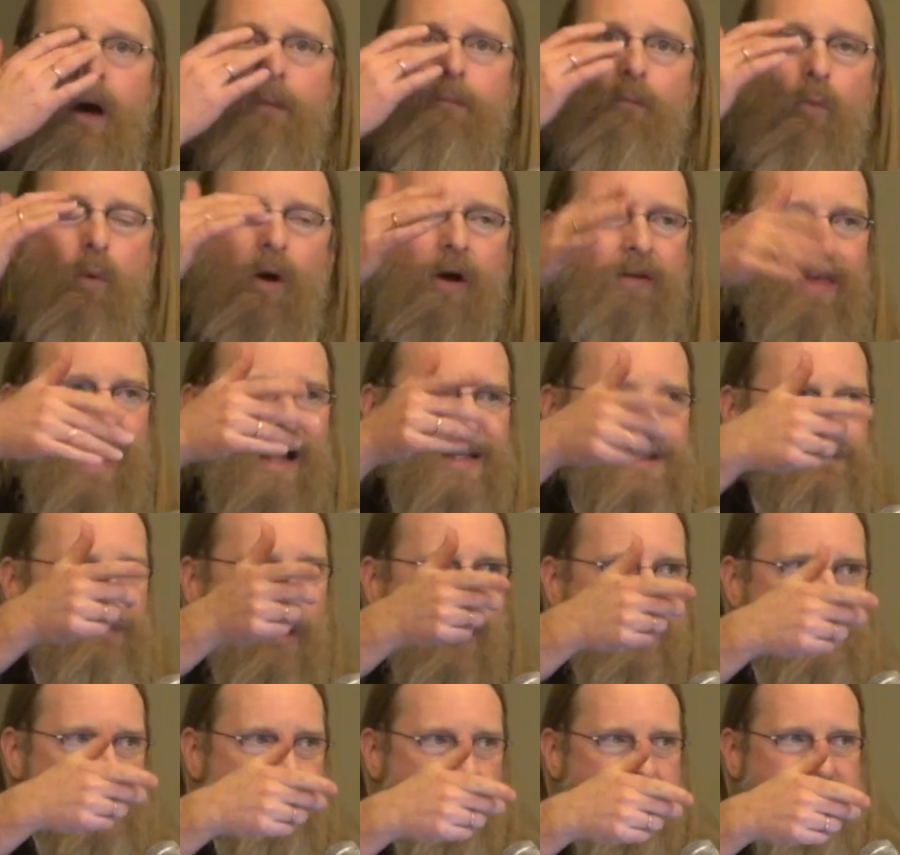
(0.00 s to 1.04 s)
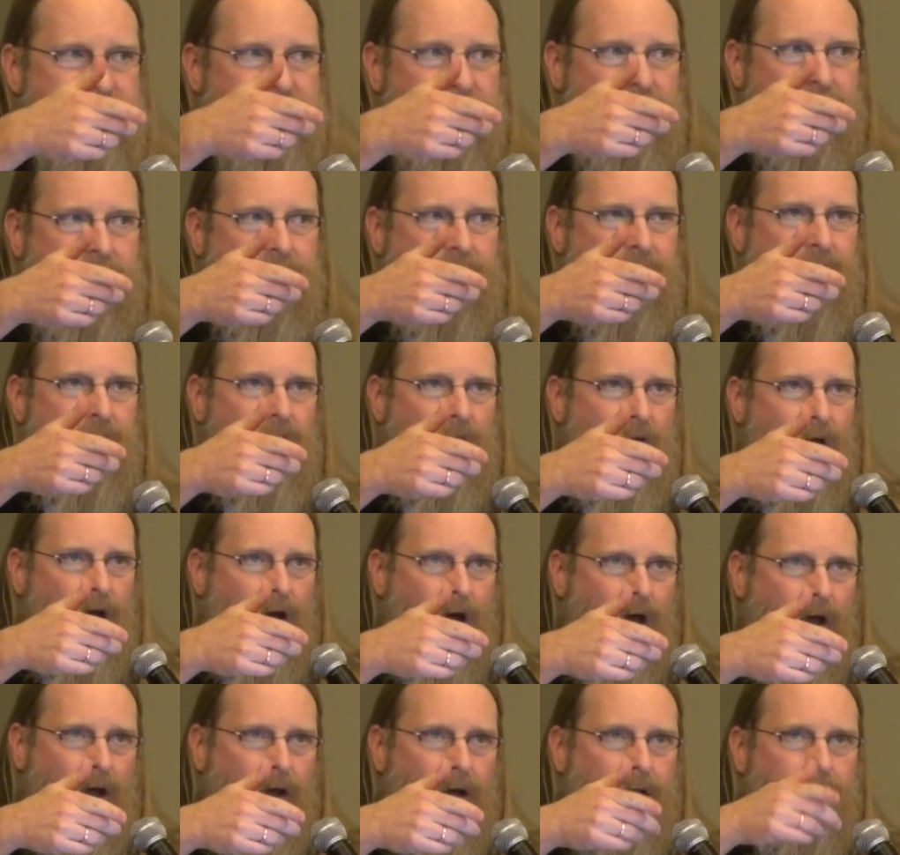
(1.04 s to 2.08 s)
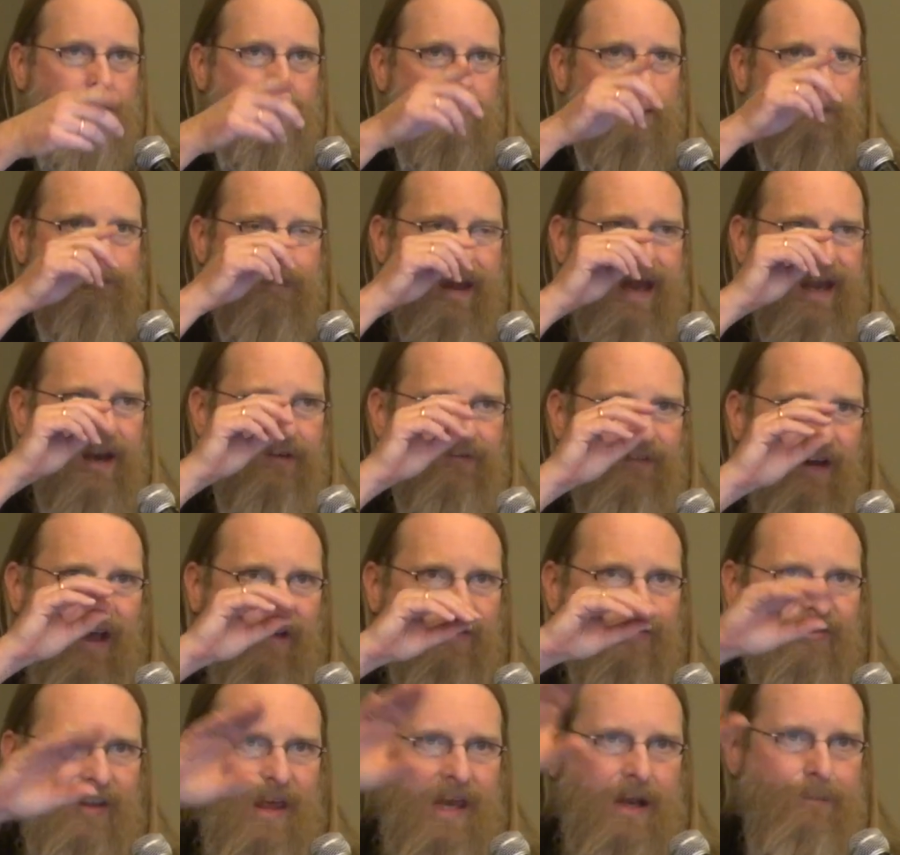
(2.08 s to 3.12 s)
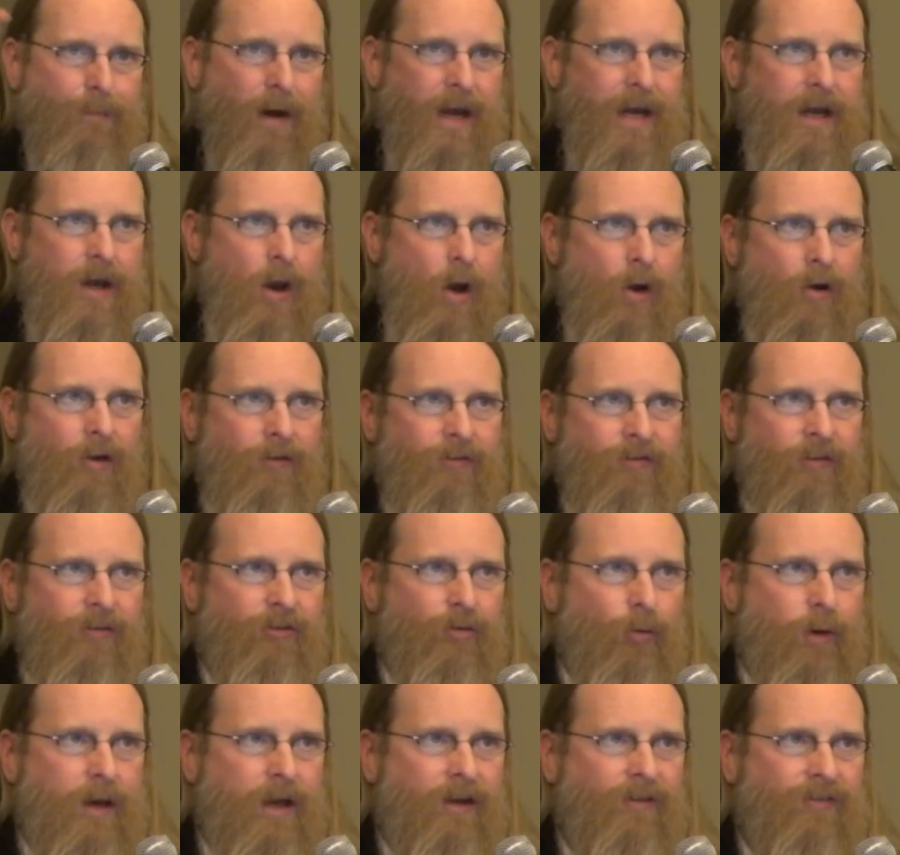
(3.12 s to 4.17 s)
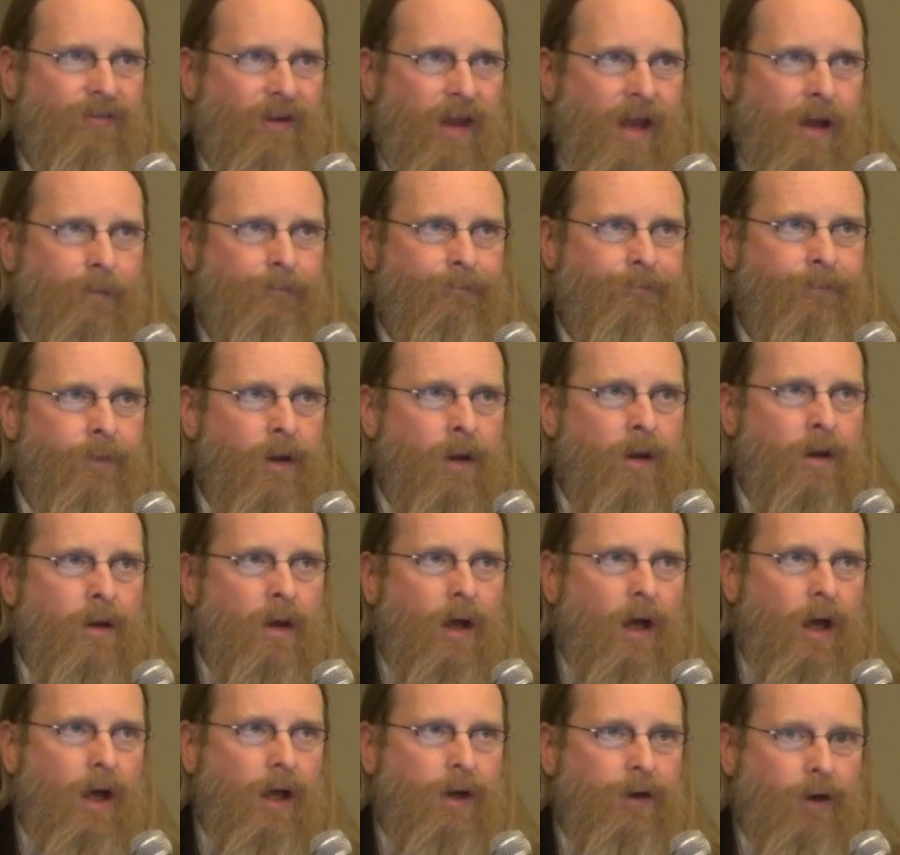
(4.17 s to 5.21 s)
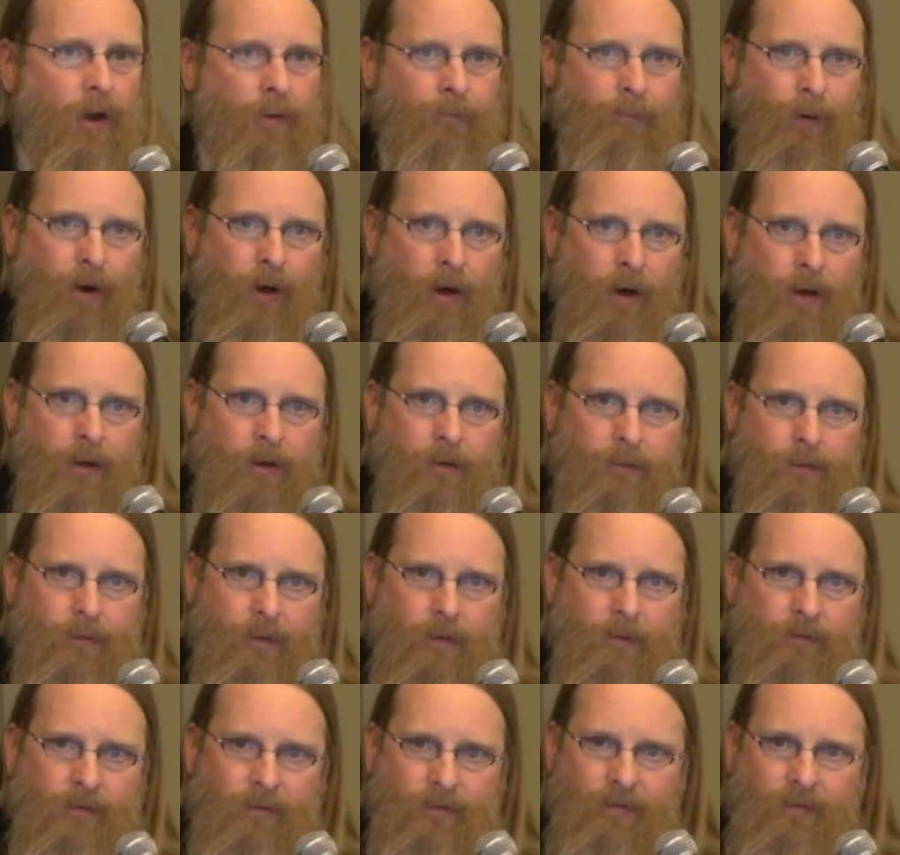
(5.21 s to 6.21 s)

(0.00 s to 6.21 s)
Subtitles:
Where that's most recently manifests, anybody notice this week, Sam Nunberg,